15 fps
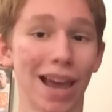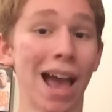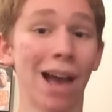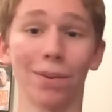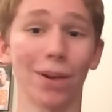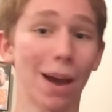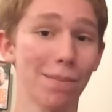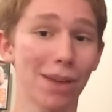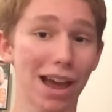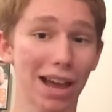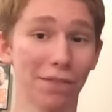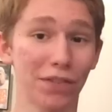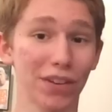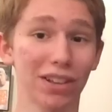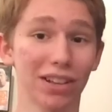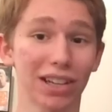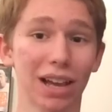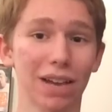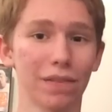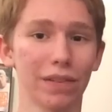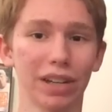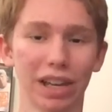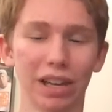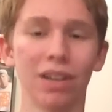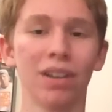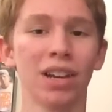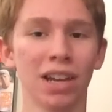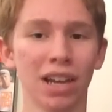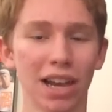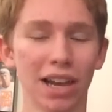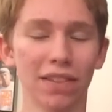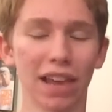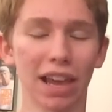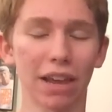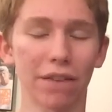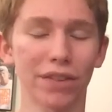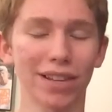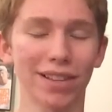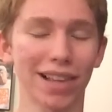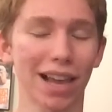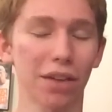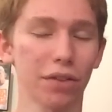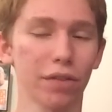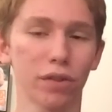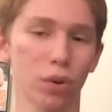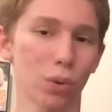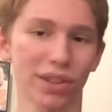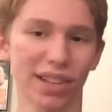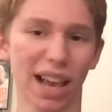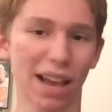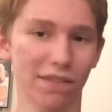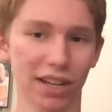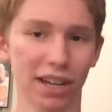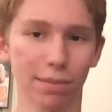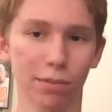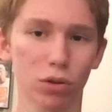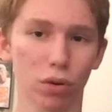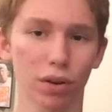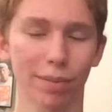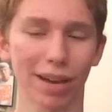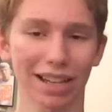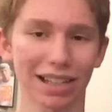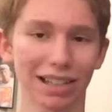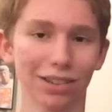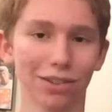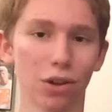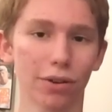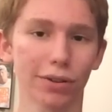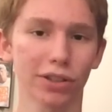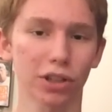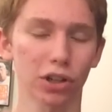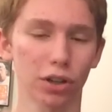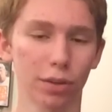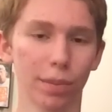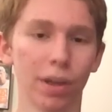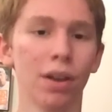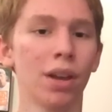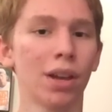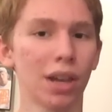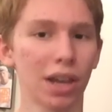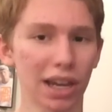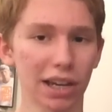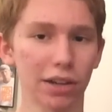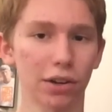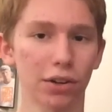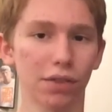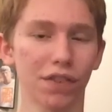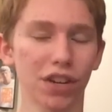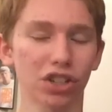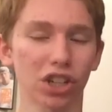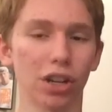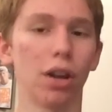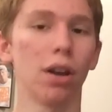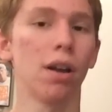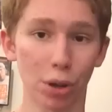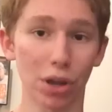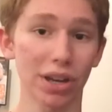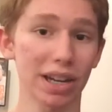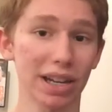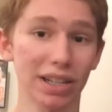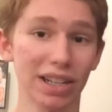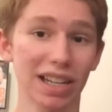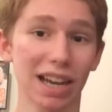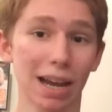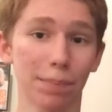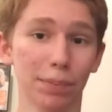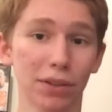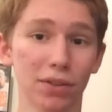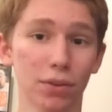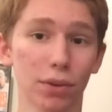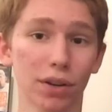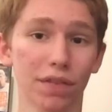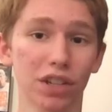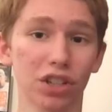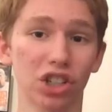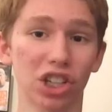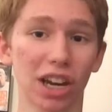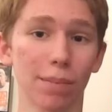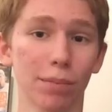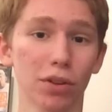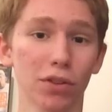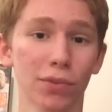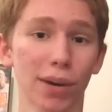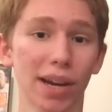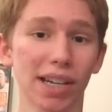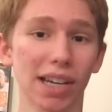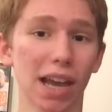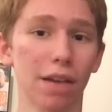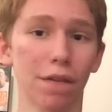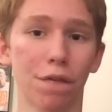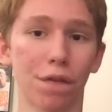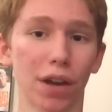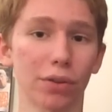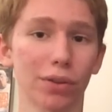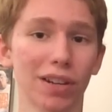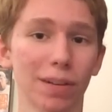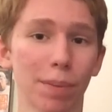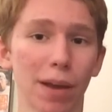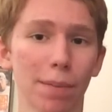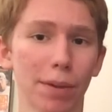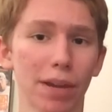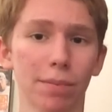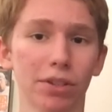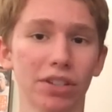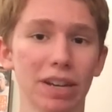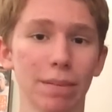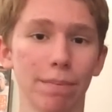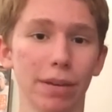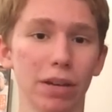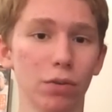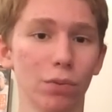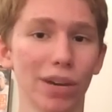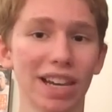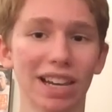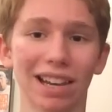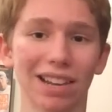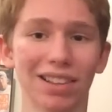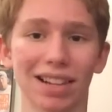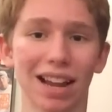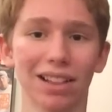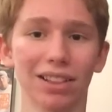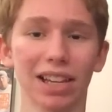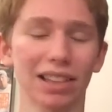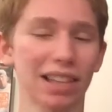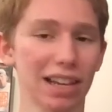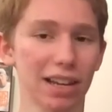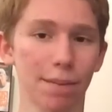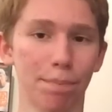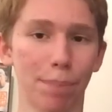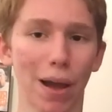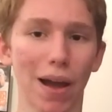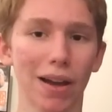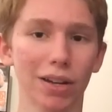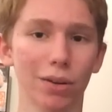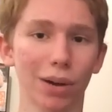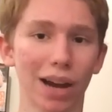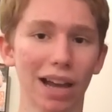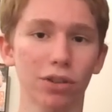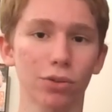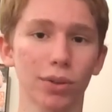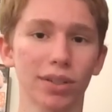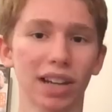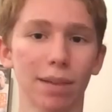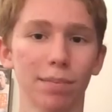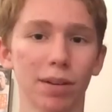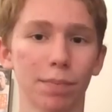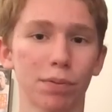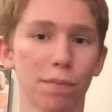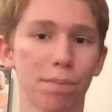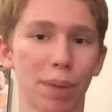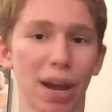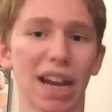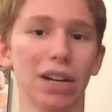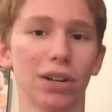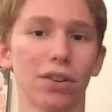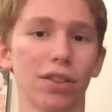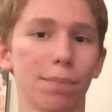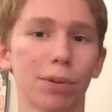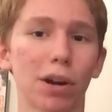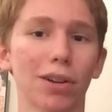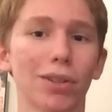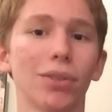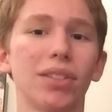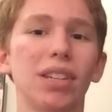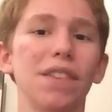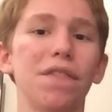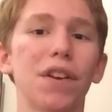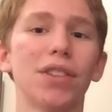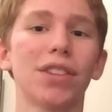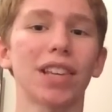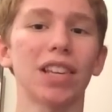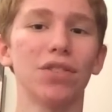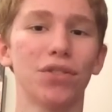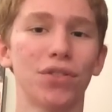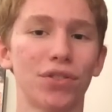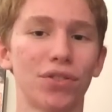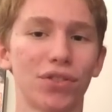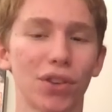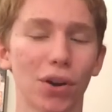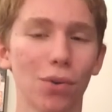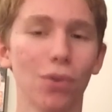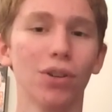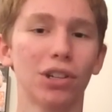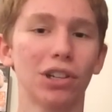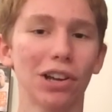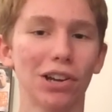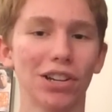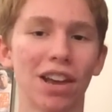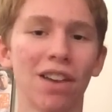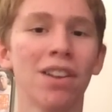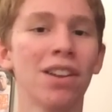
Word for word: down. I'm not feeling confident in the AFC South, of course, having him quarterbacking long term in our division. But Indianapolis sort of in shambles right now, firing Pep Hamilton midweek. It's not like they had a bye or extra time to prepare, and the Broncos defense is so good